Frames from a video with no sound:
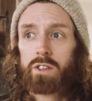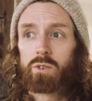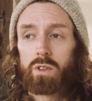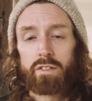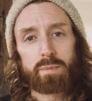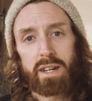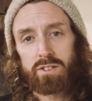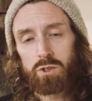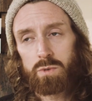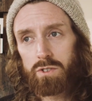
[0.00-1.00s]
So Glyphs Mini
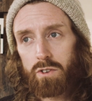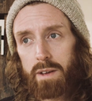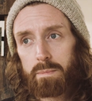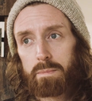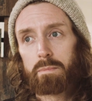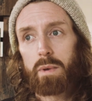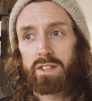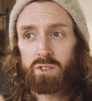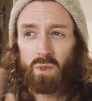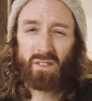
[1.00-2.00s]
2 is great,
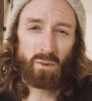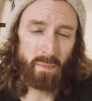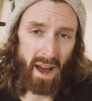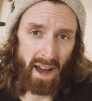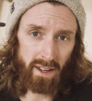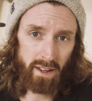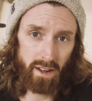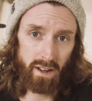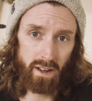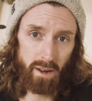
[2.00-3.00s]
but it's only for Mac.
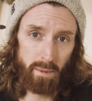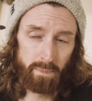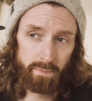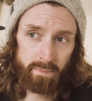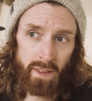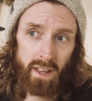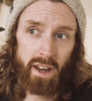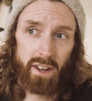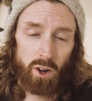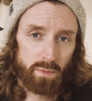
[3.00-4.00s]

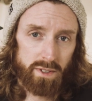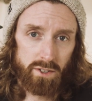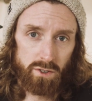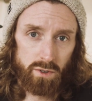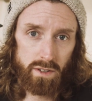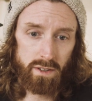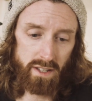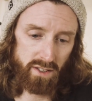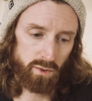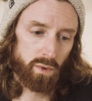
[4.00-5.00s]
I'd hoped to do
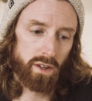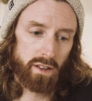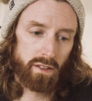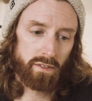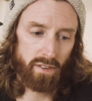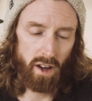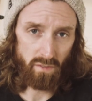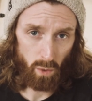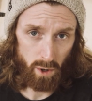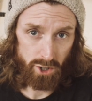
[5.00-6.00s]
this with
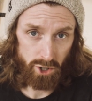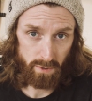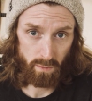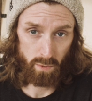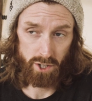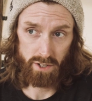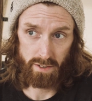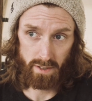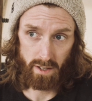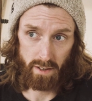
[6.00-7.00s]
FontForge, which
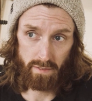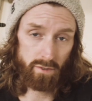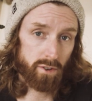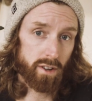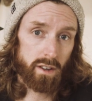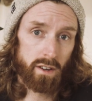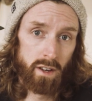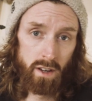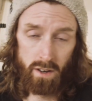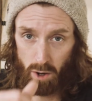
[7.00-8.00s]
is a free
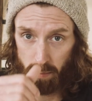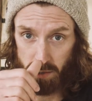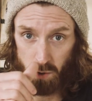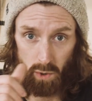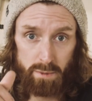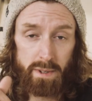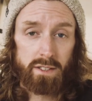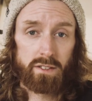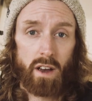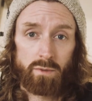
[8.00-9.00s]
open source
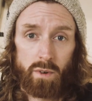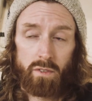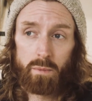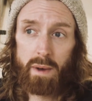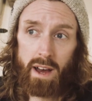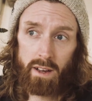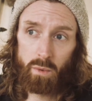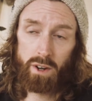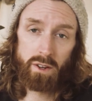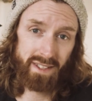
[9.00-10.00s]
piece of software for
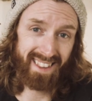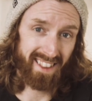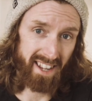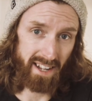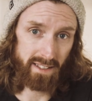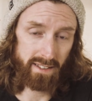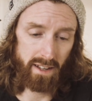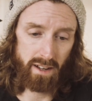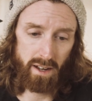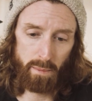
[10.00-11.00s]
Mac, Windows, and Linux,
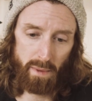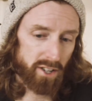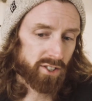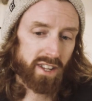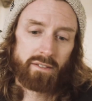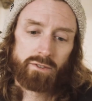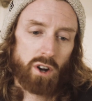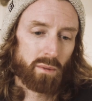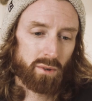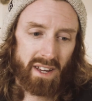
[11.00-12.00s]
but I just have
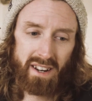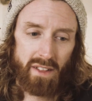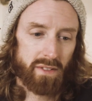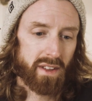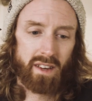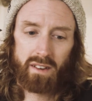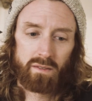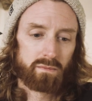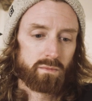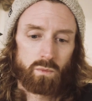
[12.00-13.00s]
trouble getting that
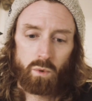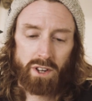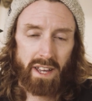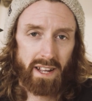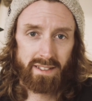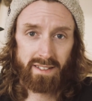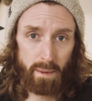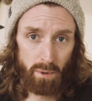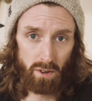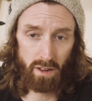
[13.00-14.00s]
thing working and
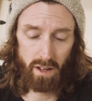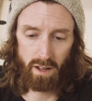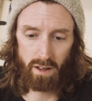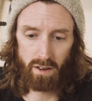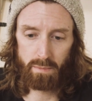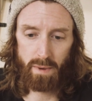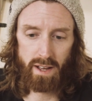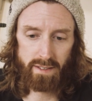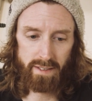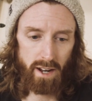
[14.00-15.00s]
stable on
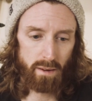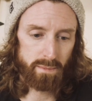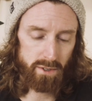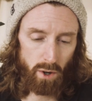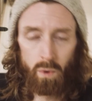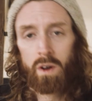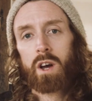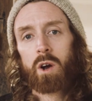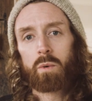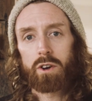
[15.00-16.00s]
my setup. So
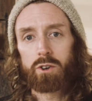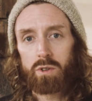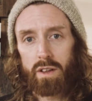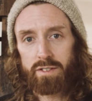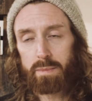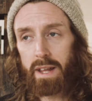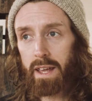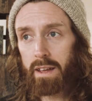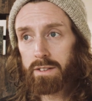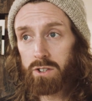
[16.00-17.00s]
we're gonna do Glyphs
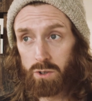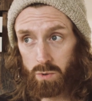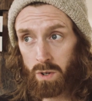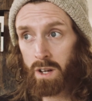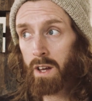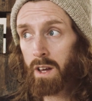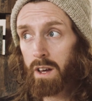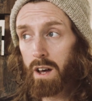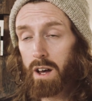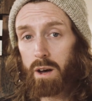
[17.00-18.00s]
Mini 2.
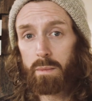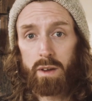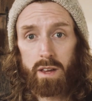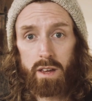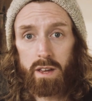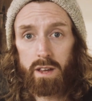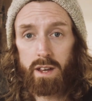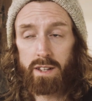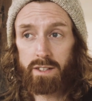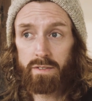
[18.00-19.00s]

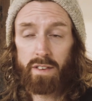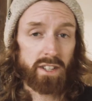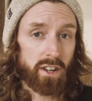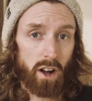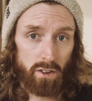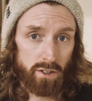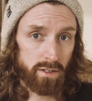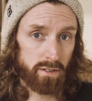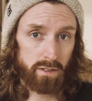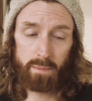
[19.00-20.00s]
It's
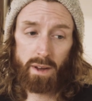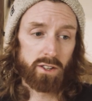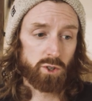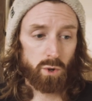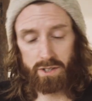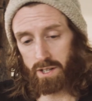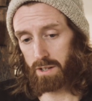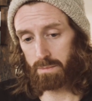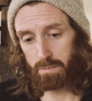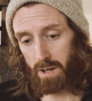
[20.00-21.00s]
$50. I'm not endorsing
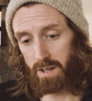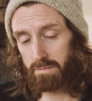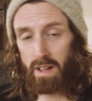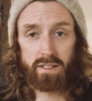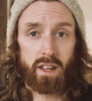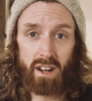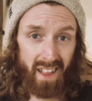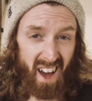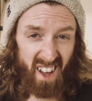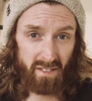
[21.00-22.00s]
it, but that's not a
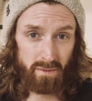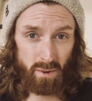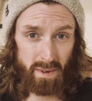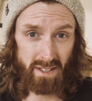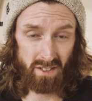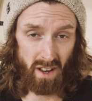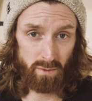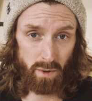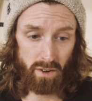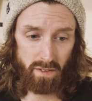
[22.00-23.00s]
lot for a piece of
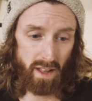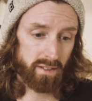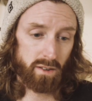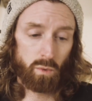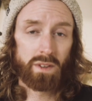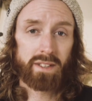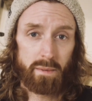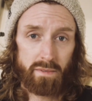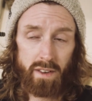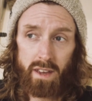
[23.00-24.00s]
software. That's a
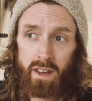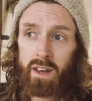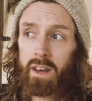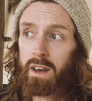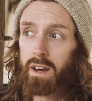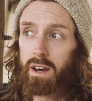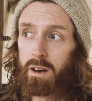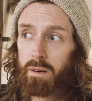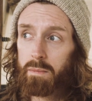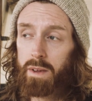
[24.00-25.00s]
one-time fee,
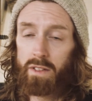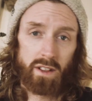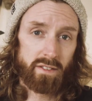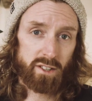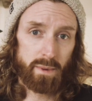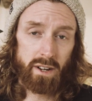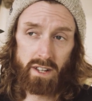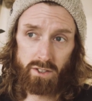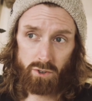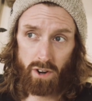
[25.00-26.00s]
and the Glyphs
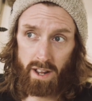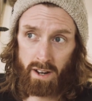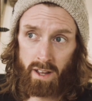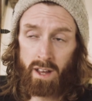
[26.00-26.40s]
community is great.